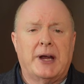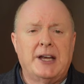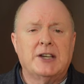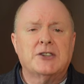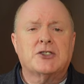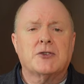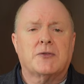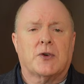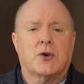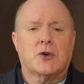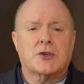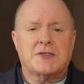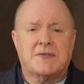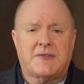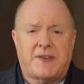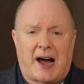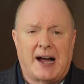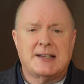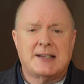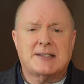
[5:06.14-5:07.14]
introverts
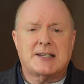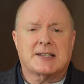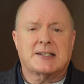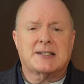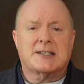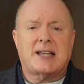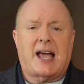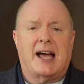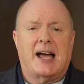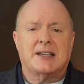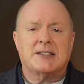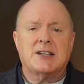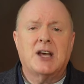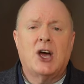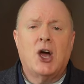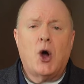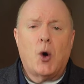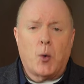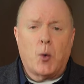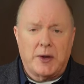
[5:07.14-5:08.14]
find success
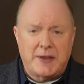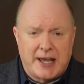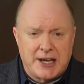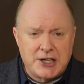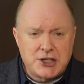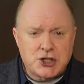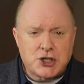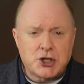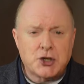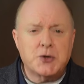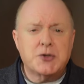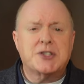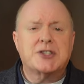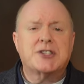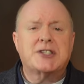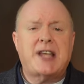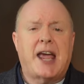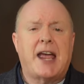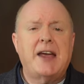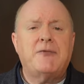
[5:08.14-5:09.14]
when they choose
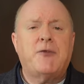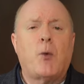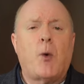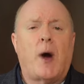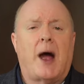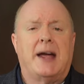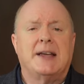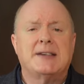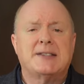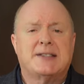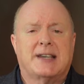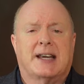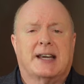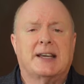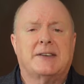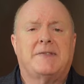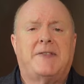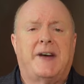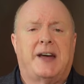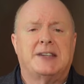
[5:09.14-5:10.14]
safe ways to
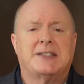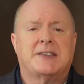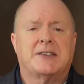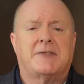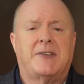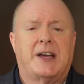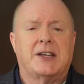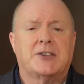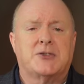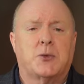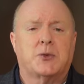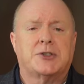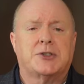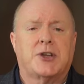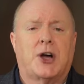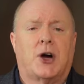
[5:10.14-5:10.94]
get face-to-face with